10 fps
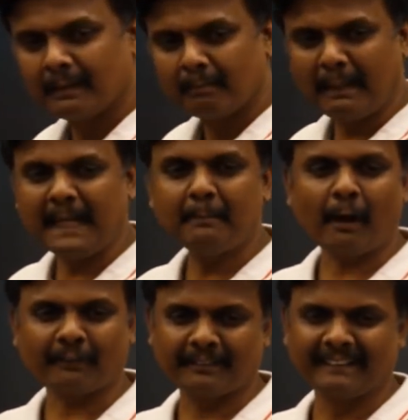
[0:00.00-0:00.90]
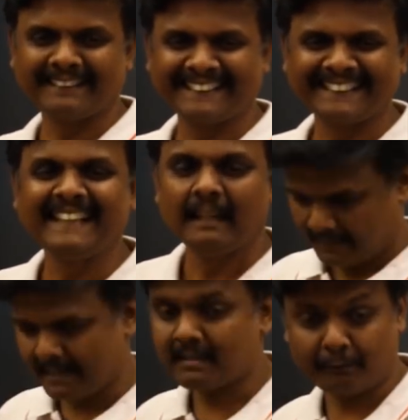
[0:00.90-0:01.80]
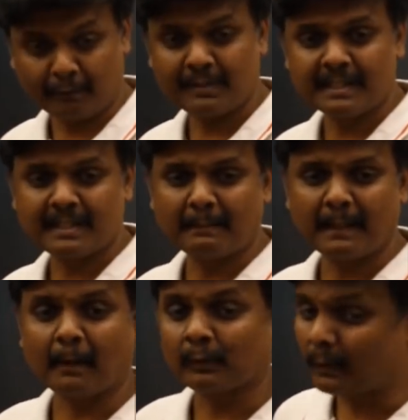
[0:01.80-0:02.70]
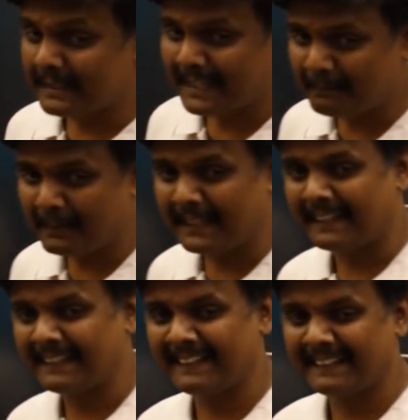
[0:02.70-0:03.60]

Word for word: Beatbox. Yes, of course it's a beatbox. What does that mean?